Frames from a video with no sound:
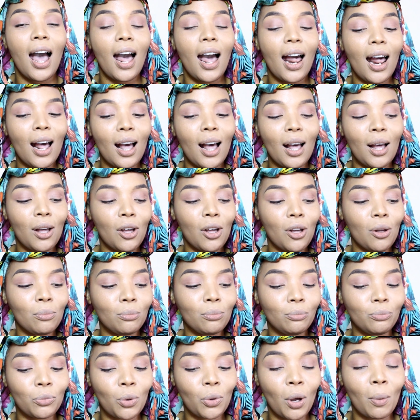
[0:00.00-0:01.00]

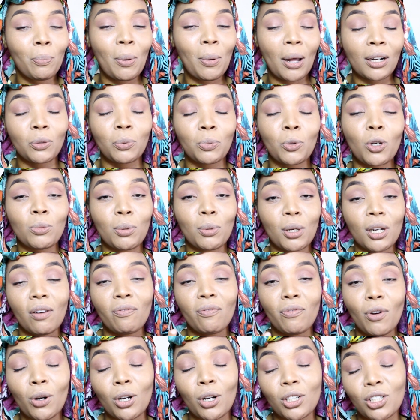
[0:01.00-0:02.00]
But because we're
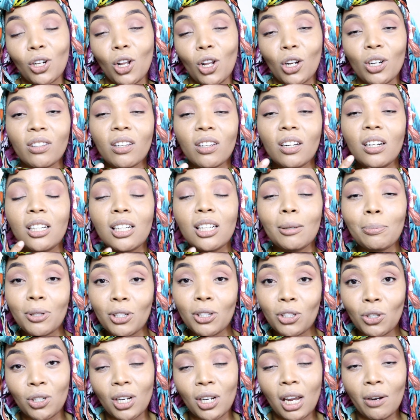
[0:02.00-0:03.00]
going to focus a lot on the
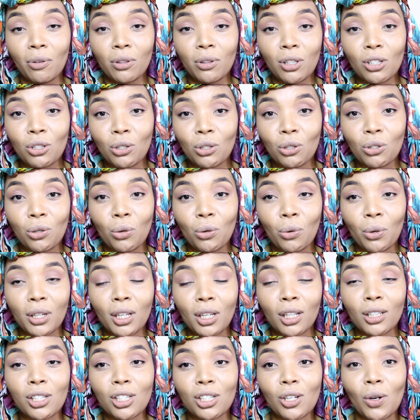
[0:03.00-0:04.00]
lips today for this
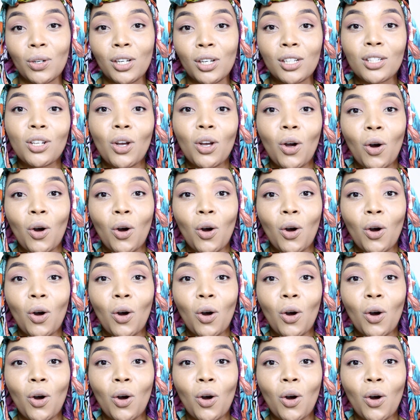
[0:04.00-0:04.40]
tutorial, so let's